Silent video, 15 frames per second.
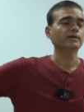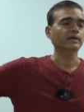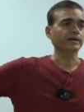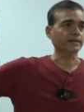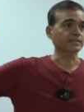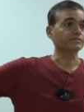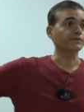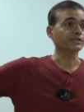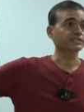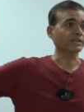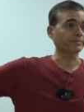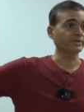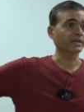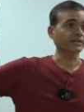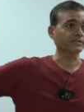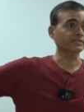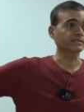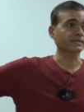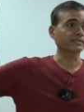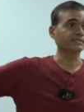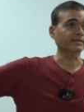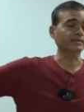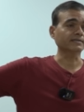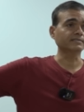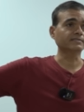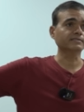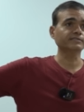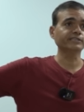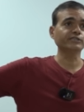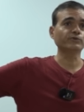And as far as communication skills are
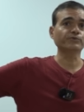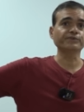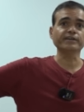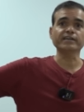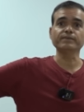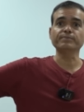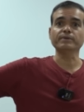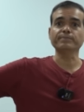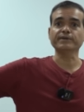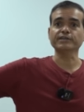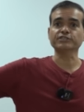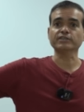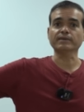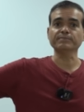concerned, they don't need any preparation.